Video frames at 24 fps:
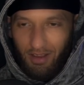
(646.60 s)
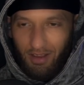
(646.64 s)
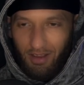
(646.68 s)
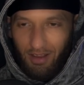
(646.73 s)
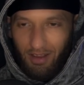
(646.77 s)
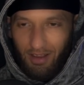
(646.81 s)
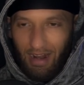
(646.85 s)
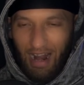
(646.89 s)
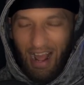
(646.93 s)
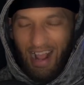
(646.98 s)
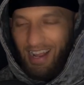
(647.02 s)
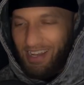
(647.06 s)

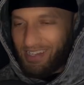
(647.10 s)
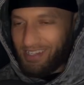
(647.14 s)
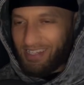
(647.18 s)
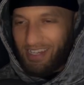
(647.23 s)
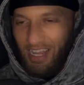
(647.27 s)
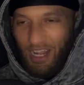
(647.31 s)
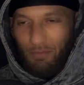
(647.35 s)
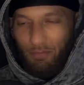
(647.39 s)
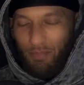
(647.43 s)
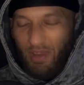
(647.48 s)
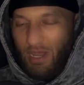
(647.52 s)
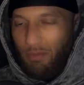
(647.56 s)
Like I
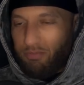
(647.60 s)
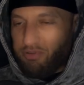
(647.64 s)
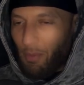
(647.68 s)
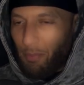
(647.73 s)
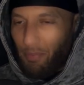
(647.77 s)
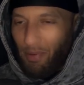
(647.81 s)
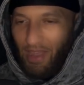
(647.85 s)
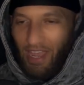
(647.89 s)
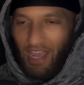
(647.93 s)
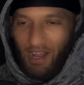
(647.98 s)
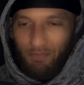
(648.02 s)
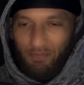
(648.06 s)
said, be
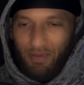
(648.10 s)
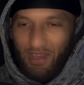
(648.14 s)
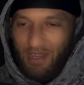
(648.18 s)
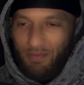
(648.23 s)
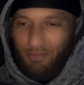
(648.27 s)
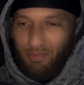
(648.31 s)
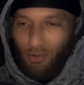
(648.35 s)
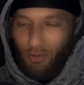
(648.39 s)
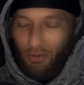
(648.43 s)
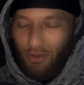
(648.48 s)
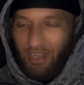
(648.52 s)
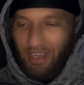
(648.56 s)
prepared,
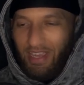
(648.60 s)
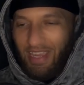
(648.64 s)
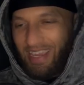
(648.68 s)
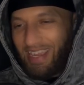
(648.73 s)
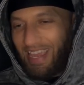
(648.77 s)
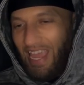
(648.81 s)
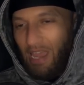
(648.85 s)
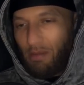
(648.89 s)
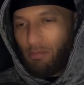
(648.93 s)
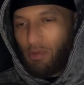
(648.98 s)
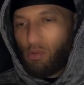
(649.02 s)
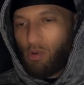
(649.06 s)
people. He
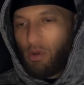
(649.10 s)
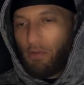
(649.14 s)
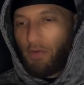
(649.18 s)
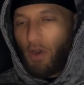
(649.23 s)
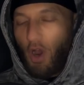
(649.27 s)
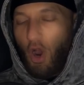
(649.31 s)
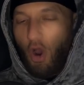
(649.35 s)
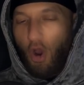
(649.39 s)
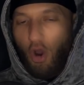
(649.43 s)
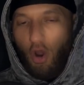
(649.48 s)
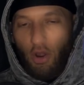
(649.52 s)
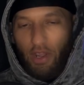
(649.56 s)
came in with
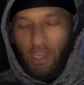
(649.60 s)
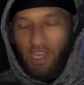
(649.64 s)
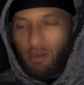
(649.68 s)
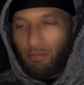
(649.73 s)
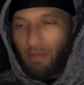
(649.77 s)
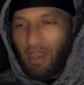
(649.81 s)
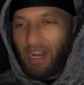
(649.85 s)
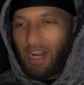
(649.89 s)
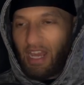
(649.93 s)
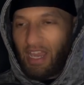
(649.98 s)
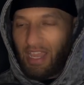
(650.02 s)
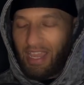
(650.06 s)
a hook. He
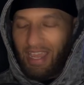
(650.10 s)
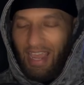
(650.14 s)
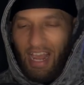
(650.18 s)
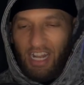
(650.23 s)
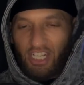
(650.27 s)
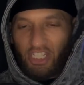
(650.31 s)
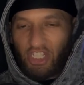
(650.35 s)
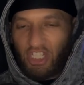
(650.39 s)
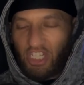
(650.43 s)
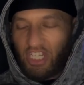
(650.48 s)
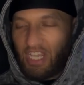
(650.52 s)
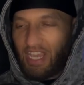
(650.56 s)
made it
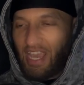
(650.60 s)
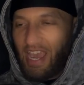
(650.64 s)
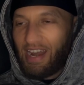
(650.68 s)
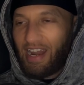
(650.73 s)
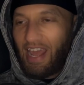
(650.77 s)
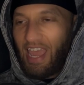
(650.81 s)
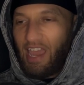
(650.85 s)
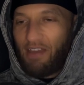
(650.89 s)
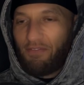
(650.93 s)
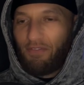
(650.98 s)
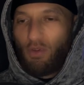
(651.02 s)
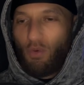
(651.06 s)
catchy. He had
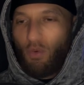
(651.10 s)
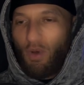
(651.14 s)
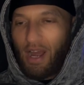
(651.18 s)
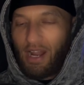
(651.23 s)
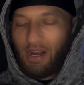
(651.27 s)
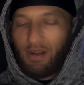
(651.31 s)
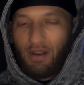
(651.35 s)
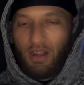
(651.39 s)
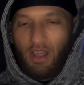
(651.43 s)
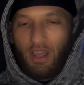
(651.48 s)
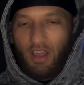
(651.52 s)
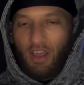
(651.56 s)

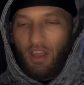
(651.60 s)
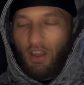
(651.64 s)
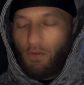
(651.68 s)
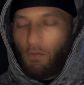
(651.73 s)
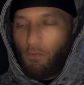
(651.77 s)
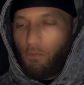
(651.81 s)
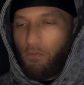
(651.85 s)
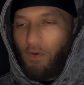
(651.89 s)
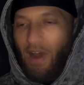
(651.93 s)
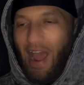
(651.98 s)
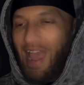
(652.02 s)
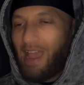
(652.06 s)
everyone
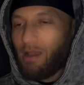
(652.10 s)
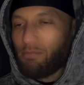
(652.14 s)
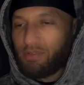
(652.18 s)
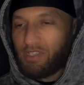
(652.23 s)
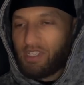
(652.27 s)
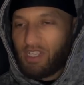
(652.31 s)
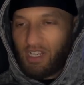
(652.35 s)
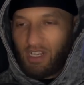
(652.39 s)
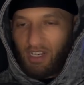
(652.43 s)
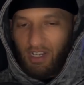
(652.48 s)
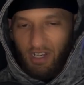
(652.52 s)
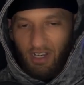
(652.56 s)
vibes
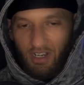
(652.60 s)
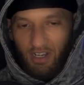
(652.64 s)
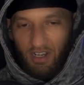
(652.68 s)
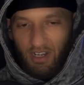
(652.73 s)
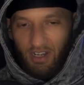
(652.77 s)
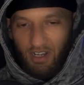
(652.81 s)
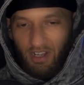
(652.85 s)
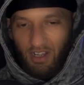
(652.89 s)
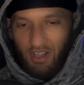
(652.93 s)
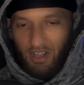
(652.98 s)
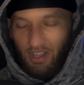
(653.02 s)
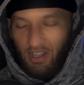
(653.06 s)
in.
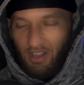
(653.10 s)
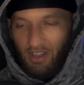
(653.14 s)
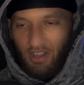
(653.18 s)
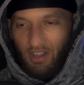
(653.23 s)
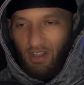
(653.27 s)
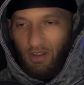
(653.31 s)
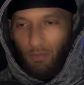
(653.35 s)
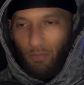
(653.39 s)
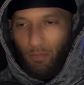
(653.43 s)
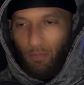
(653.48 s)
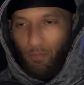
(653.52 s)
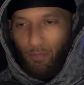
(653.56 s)

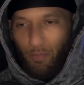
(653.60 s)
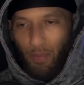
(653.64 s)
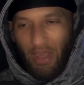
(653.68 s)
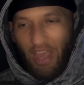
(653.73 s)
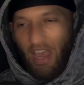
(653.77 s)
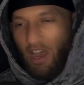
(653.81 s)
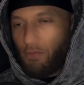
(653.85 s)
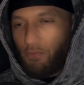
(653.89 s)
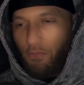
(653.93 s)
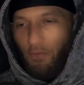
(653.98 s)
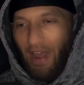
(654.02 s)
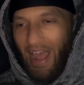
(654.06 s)

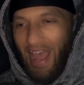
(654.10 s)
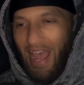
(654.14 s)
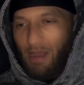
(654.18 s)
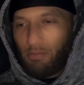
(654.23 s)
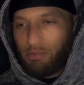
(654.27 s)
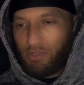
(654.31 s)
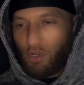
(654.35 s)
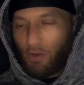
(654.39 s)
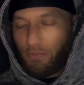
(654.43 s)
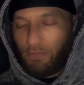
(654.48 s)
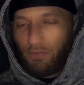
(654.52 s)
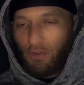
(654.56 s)
Bare
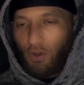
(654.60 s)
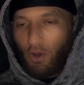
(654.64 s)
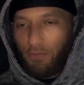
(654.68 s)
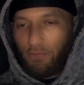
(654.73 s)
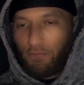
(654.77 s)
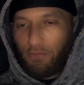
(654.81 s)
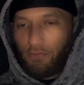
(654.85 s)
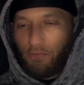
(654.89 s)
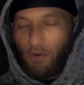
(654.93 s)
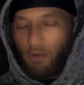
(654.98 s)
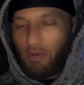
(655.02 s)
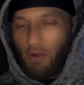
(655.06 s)
vibes off
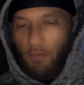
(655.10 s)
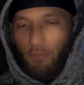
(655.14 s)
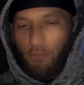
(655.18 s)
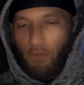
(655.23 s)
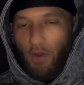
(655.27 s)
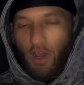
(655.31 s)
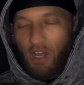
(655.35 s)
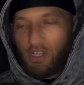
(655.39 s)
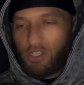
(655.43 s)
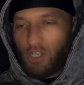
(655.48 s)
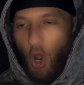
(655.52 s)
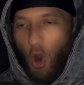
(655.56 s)
from the
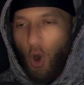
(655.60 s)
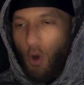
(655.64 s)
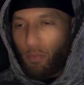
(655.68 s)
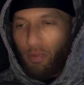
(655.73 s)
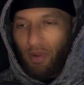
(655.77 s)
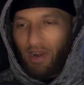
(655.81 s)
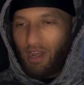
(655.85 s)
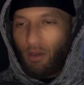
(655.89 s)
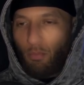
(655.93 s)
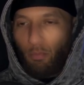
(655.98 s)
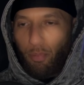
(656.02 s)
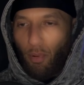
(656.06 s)
first
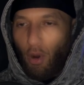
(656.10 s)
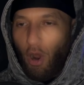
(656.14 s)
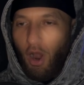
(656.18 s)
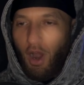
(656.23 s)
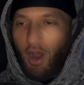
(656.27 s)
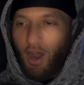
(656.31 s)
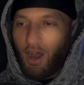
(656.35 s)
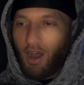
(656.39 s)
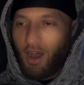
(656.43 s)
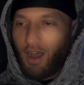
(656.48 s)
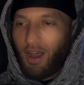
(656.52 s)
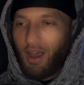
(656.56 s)
opening
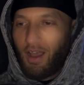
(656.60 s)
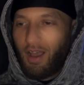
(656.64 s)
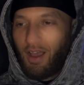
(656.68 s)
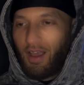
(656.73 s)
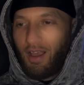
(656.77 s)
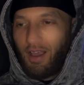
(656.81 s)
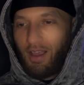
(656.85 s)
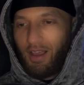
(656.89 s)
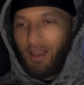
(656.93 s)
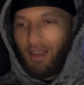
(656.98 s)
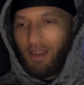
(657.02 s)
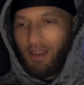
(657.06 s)
bar.
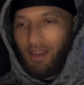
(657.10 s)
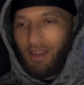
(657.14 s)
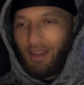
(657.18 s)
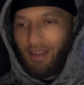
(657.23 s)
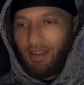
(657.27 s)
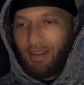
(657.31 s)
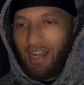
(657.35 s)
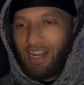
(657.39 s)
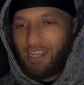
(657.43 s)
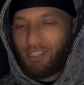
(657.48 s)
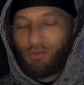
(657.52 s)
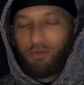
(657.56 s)

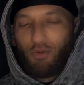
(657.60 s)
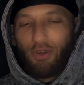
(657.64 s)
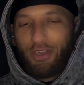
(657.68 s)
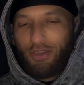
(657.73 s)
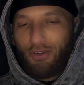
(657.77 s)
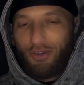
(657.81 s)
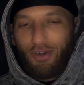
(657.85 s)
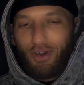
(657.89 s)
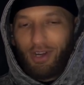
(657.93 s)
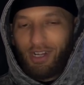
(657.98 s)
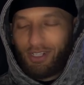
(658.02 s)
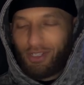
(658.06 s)
That's what you
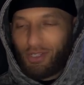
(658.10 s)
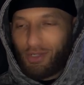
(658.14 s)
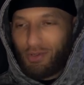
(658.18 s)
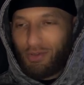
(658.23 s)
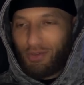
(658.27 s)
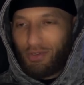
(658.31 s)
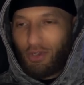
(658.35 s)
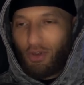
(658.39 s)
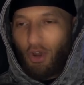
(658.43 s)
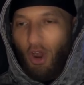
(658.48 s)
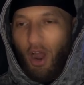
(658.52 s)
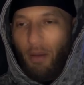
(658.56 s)
got to do.
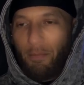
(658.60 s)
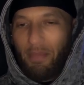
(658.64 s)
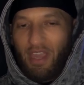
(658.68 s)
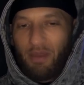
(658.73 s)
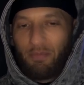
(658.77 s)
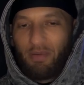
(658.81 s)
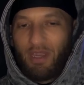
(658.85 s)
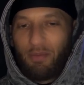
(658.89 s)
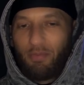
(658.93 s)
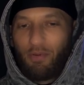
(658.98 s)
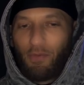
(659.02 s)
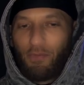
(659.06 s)
You got to make
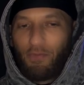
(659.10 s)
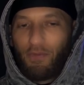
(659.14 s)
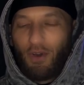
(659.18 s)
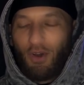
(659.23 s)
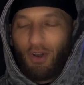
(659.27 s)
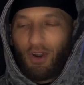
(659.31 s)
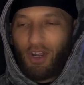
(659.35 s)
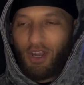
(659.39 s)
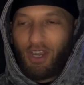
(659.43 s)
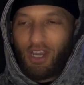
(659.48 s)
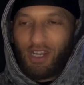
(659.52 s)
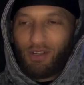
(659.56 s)
people
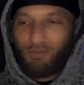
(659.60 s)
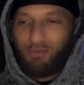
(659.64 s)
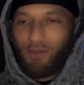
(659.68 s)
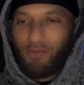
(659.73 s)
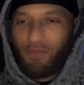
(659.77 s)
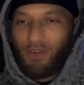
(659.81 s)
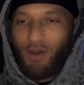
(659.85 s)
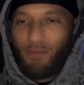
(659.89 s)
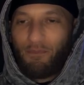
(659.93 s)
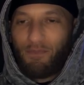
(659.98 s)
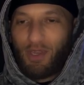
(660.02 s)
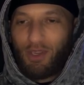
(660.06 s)
feel good with
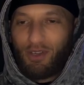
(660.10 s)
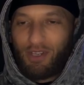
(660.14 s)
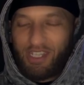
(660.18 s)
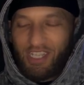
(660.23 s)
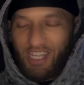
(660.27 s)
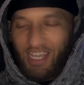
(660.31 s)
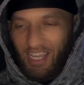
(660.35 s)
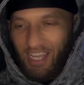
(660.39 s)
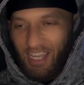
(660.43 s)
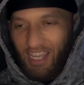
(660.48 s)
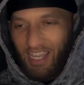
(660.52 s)
your music.